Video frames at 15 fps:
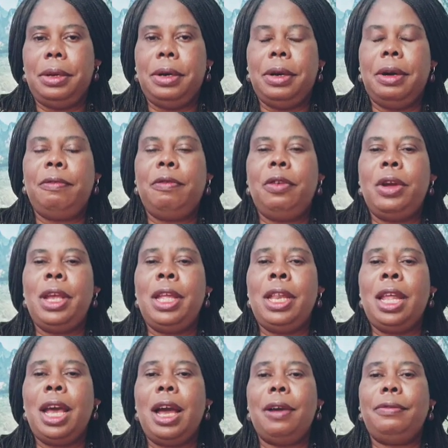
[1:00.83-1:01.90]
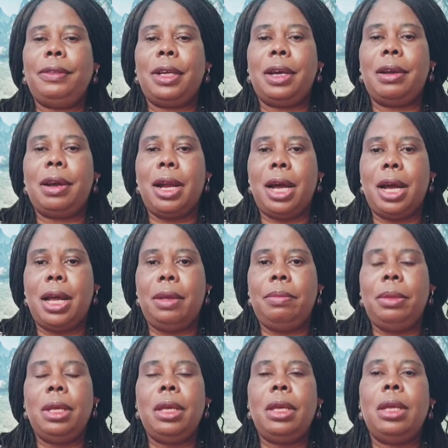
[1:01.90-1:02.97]
of going after
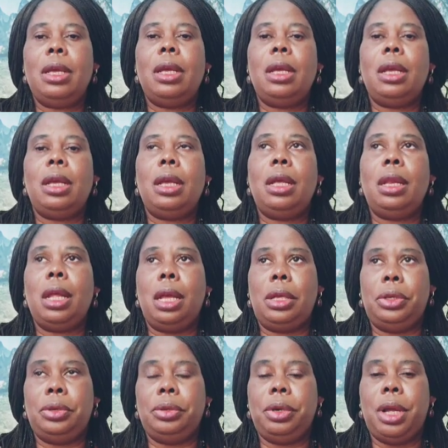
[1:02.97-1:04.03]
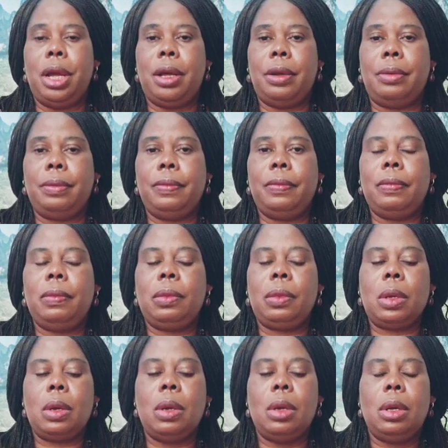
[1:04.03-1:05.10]
crime in Nigeria.
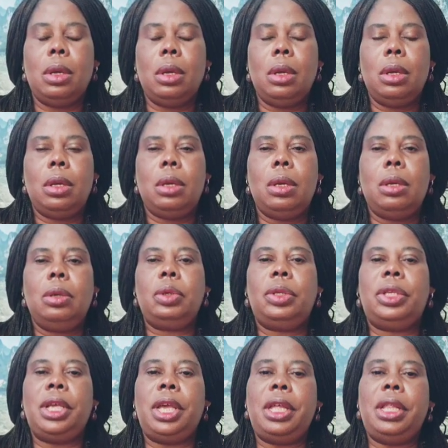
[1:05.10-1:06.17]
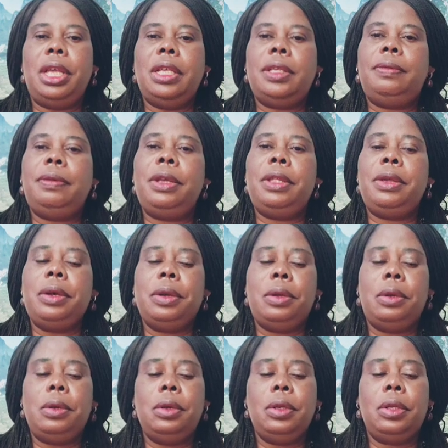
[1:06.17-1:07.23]
You see, this video
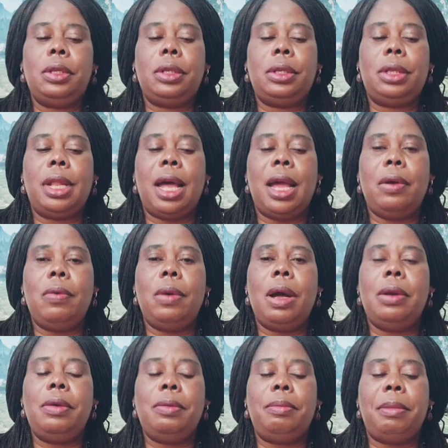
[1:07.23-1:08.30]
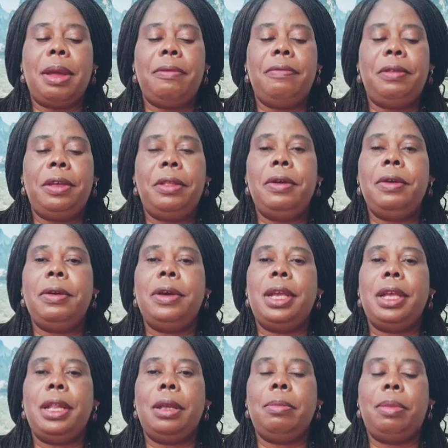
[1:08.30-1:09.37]
looks like one of my videos
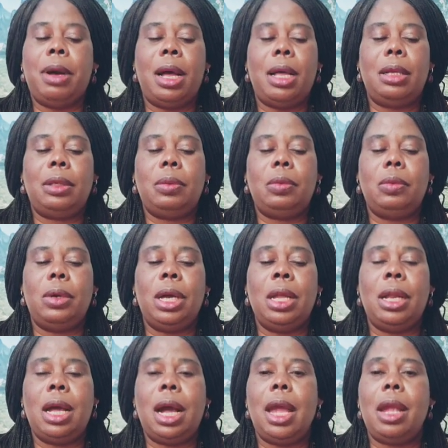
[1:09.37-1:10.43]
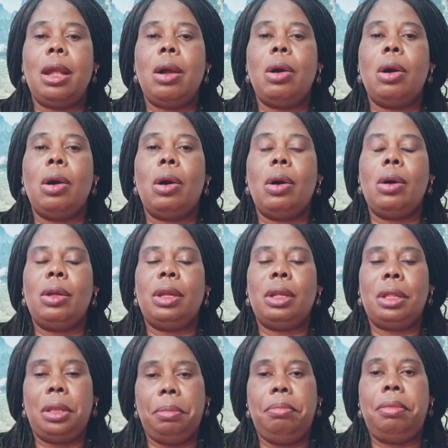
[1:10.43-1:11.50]
in the past when I call
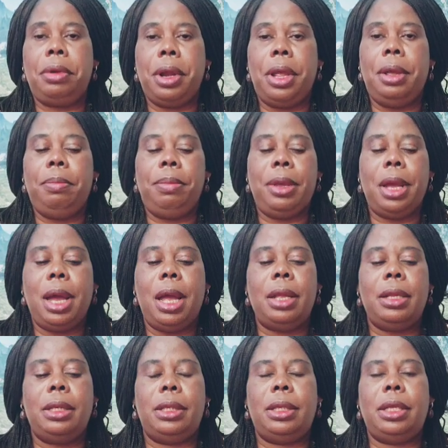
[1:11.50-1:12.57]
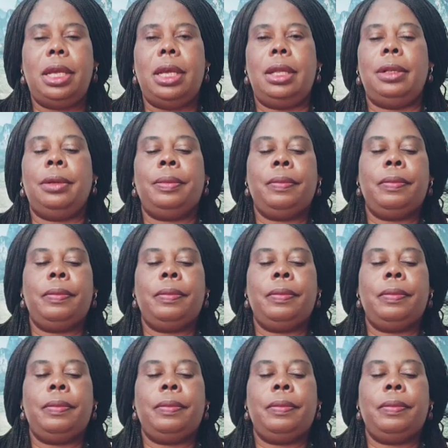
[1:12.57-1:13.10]
the brave behind the scene.